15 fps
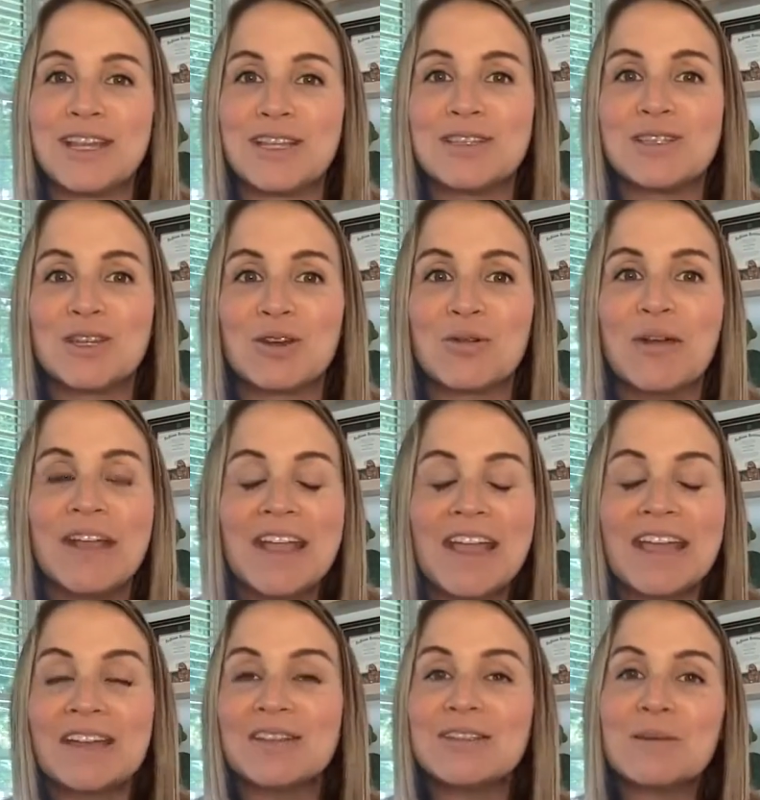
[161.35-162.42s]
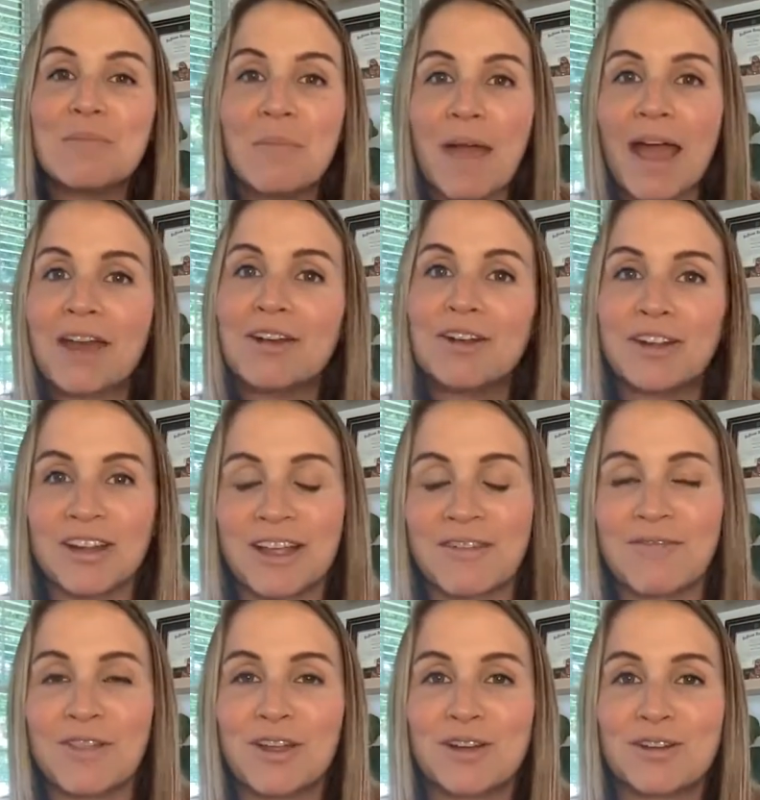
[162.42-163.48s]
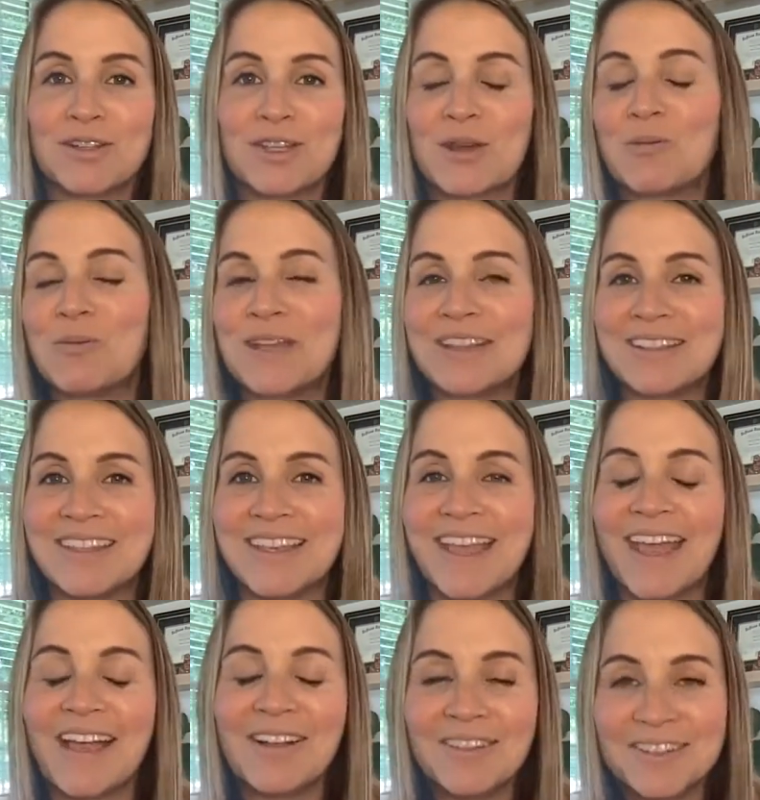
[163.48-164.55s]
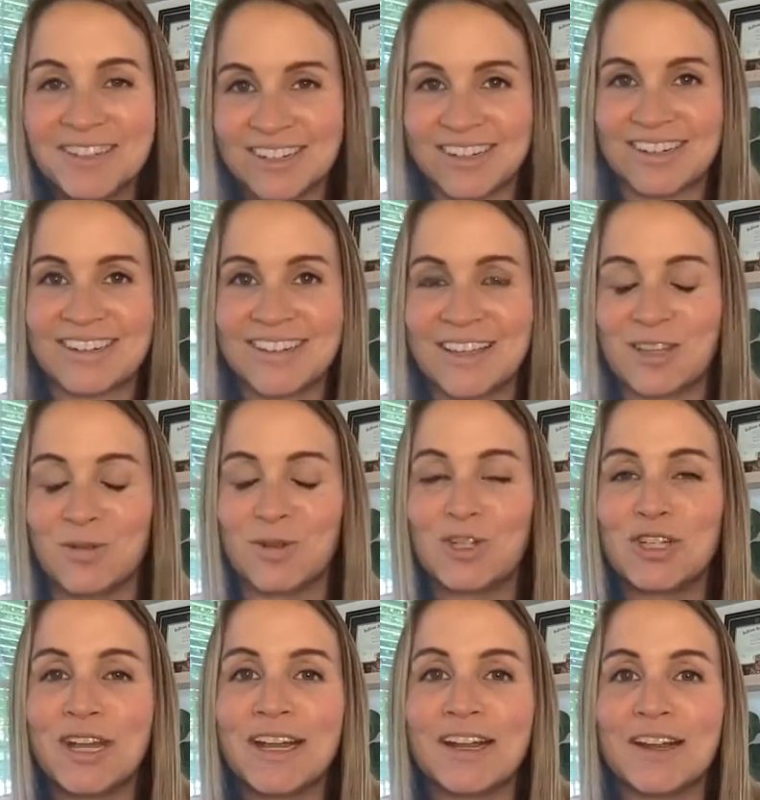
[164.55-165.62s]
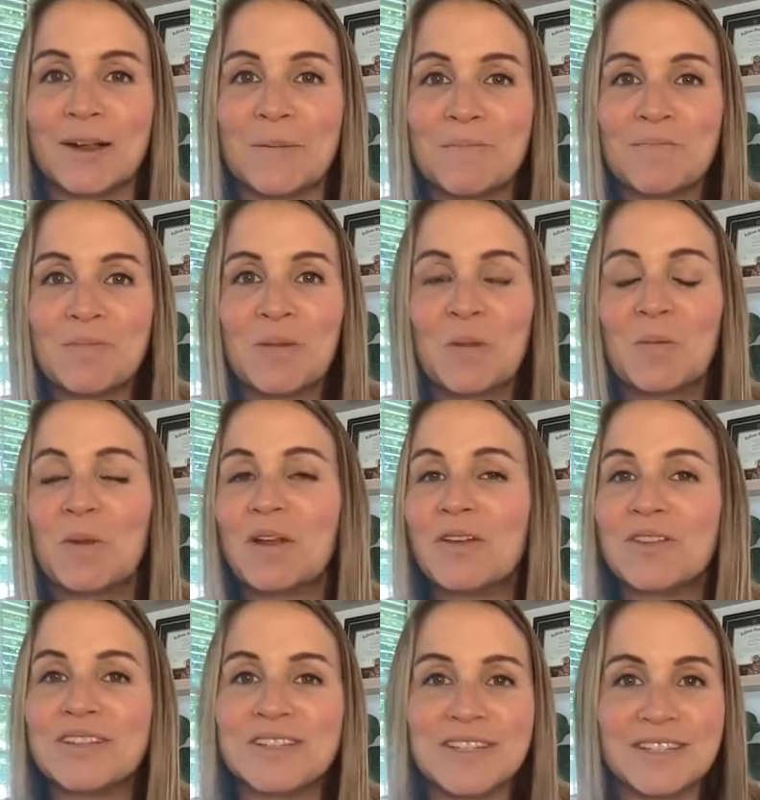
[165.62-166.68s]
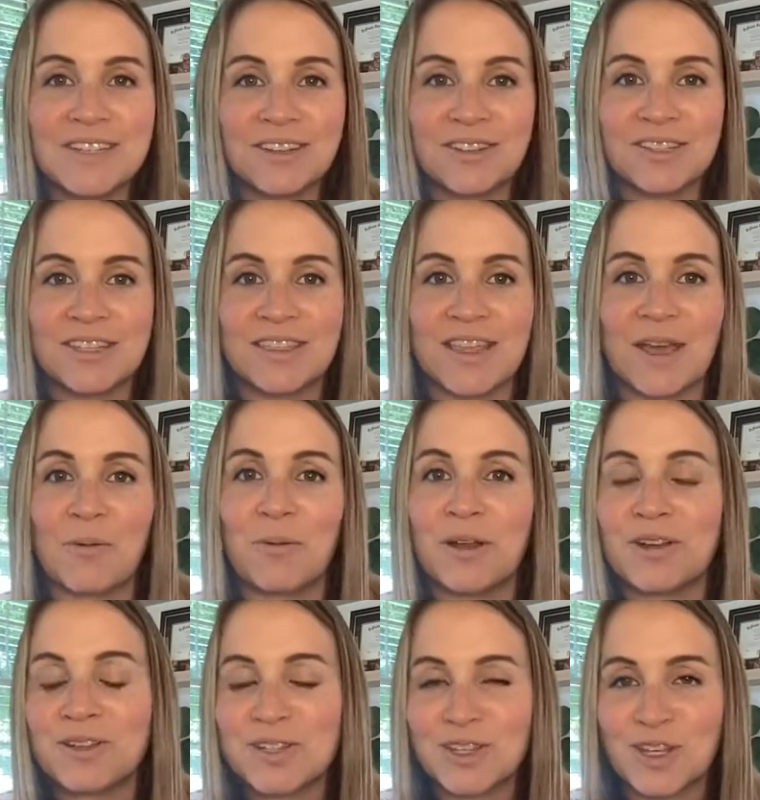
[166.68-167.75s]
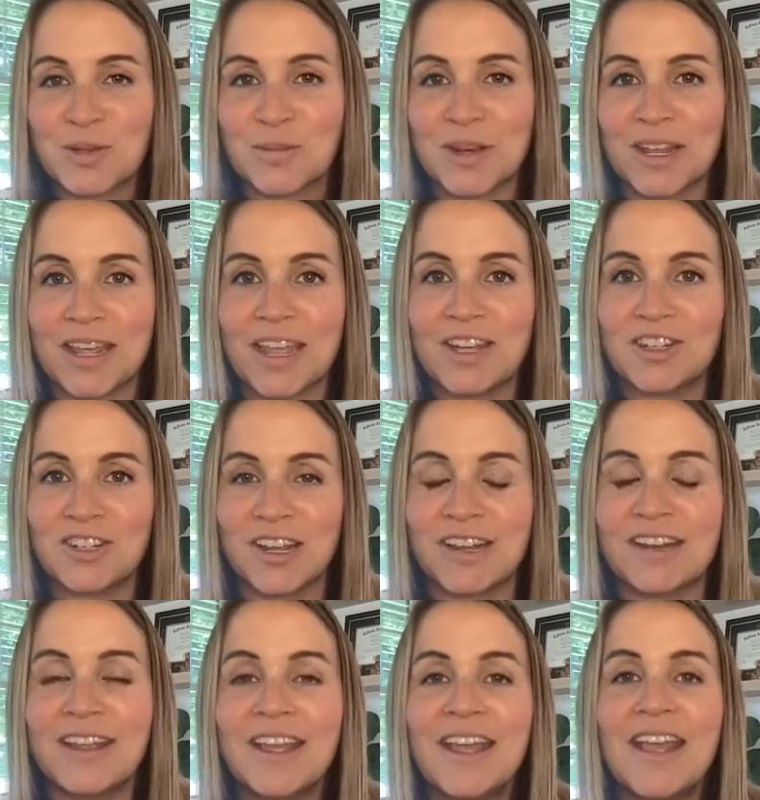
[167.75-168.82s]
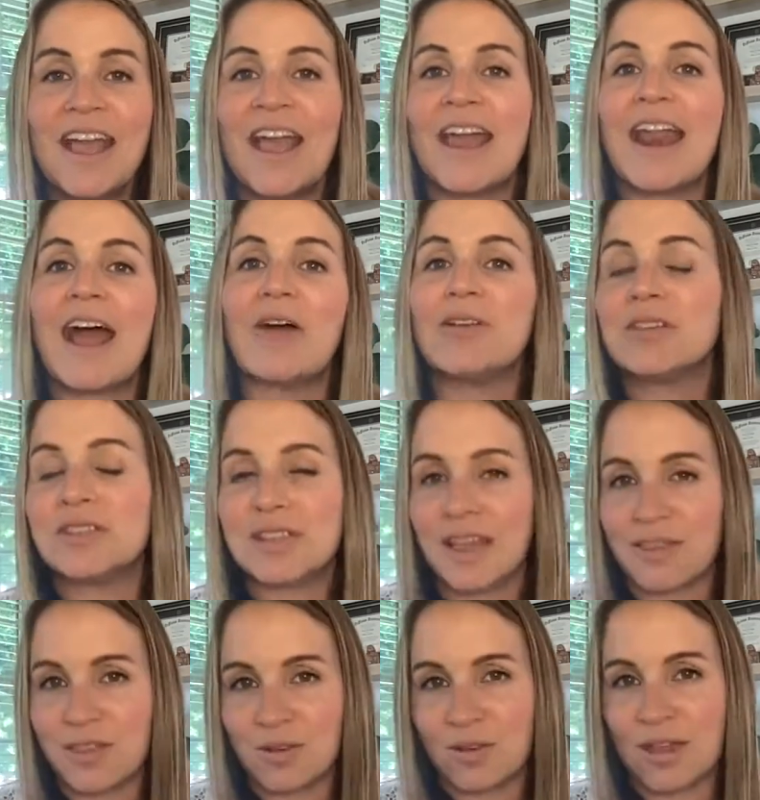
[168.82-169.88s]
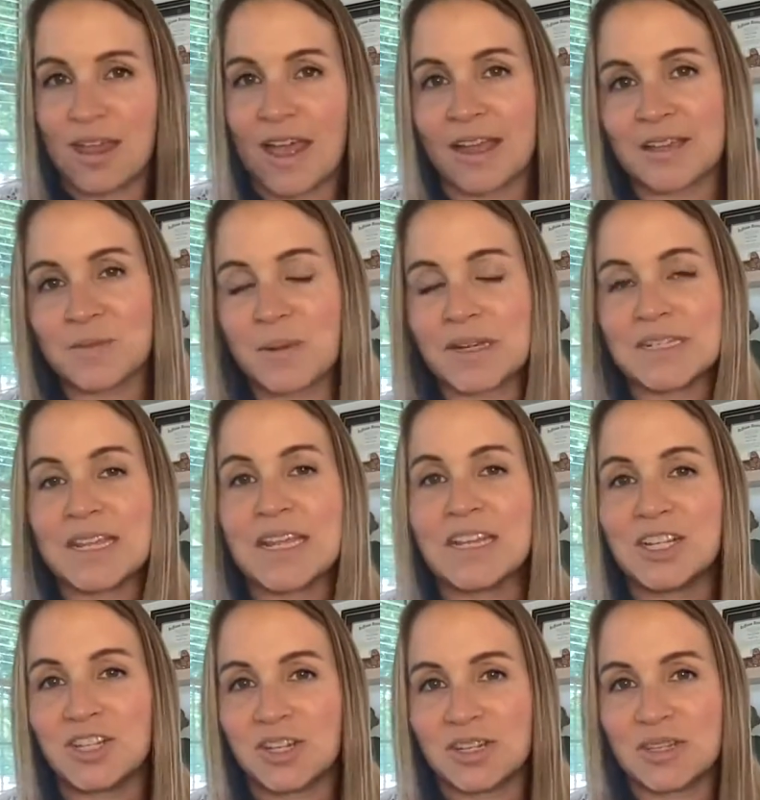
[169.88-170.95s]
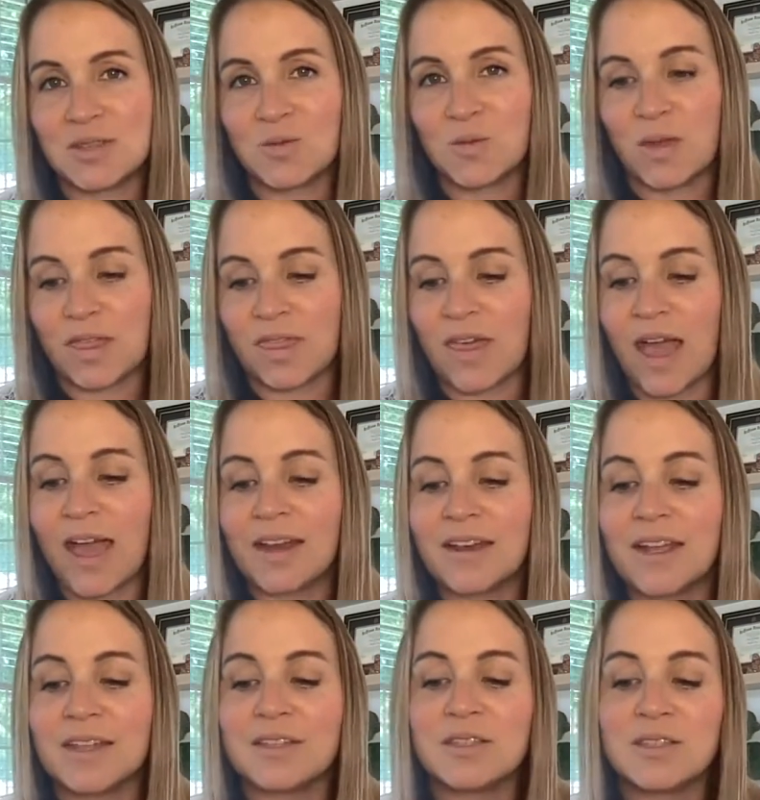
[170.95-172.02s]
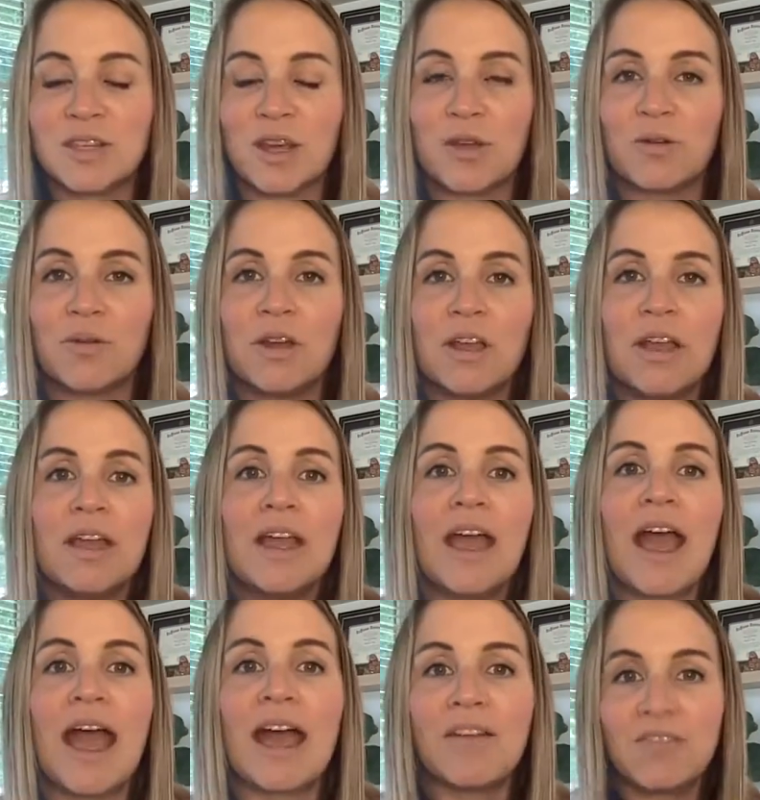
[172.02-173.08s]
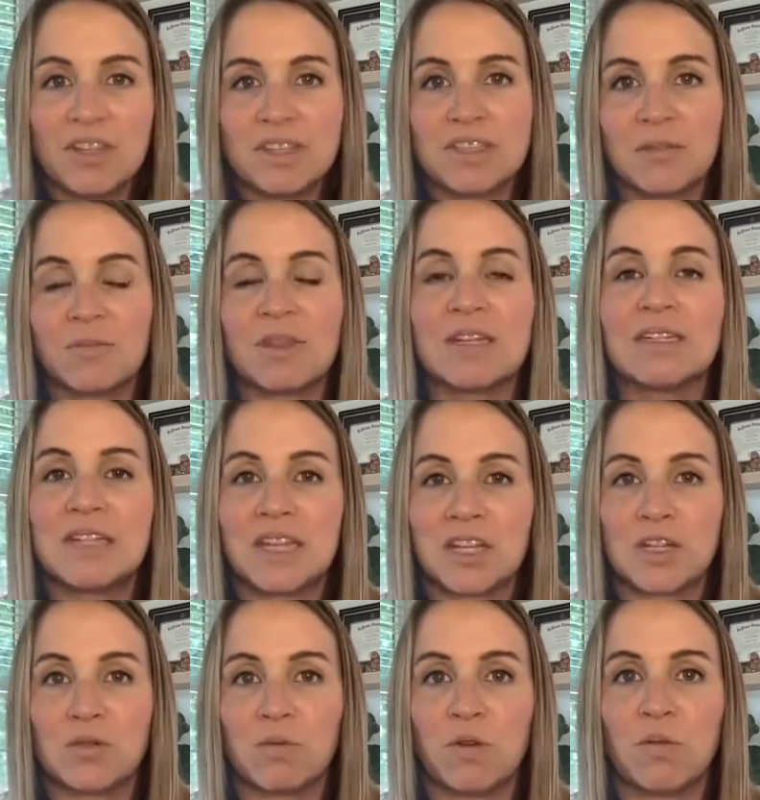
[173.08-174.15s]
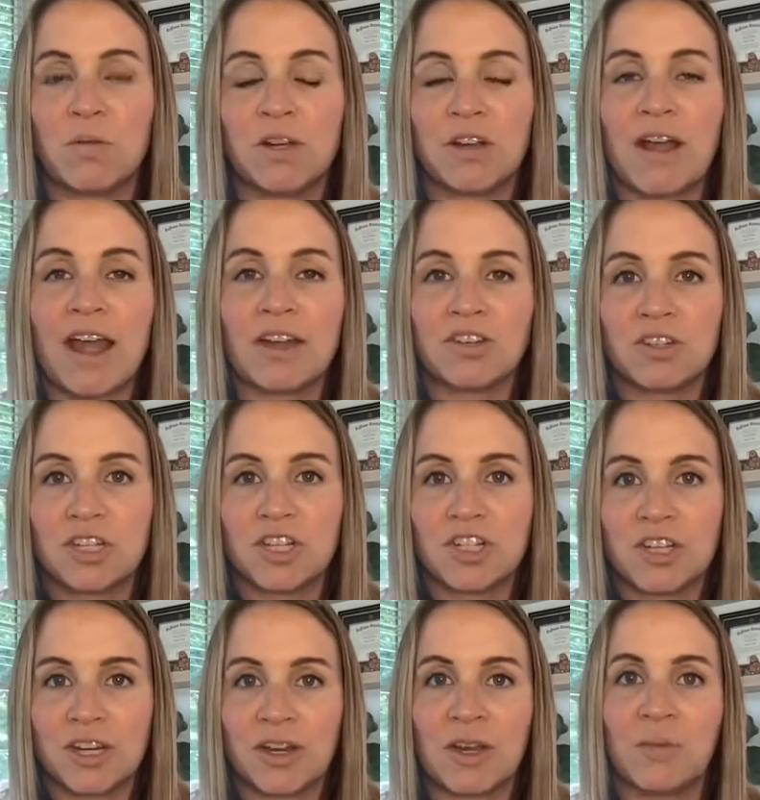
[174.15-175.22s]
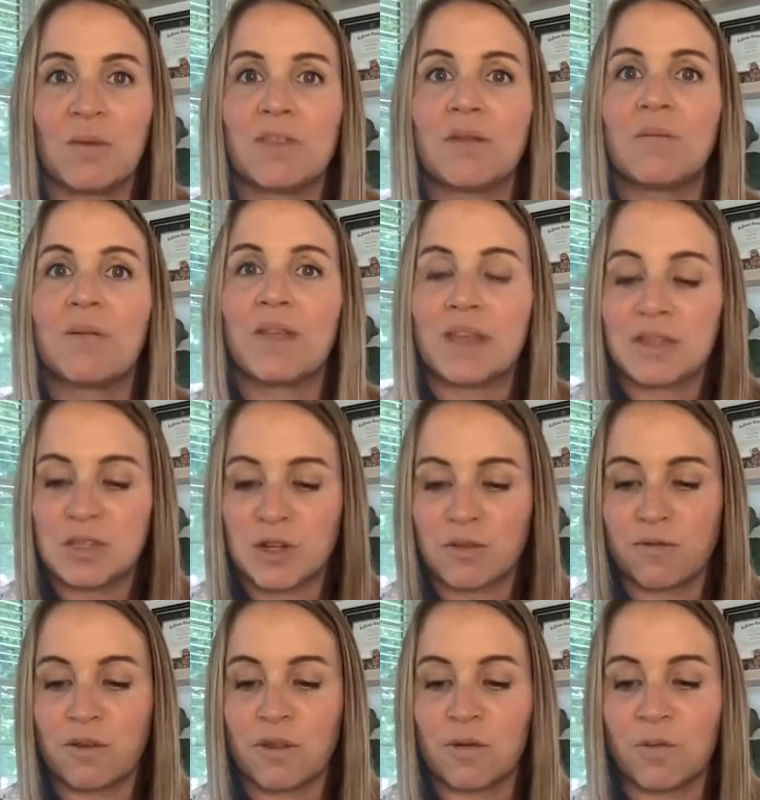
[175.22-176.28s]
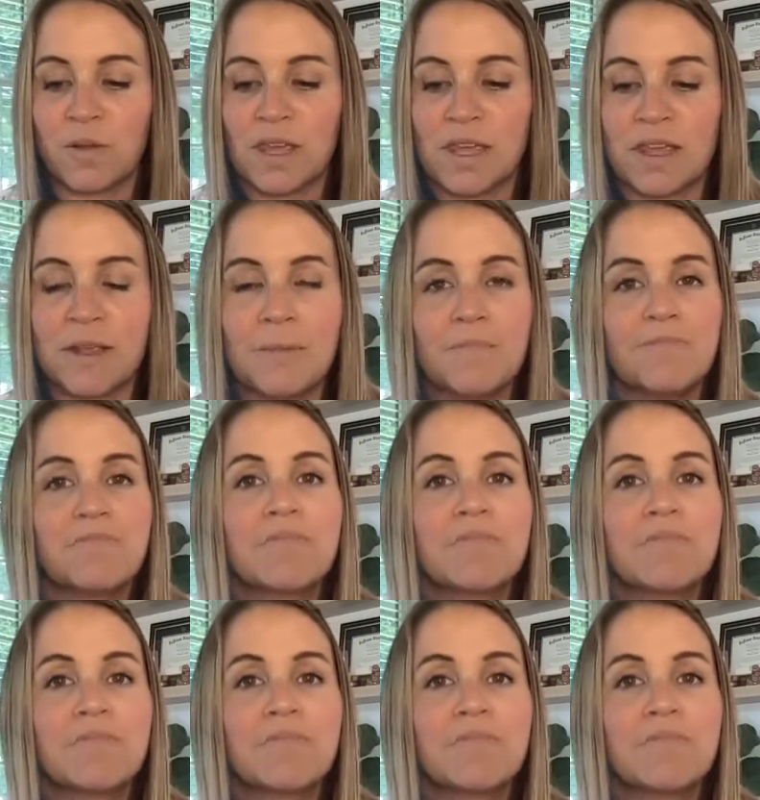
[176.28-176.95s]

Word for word: And so it doesn't matter if there's a weekly calendar that you share, where are the details in that where is the communication and how to set the expectations with that and so having something tangible where you're actually sharing what the plans are for the week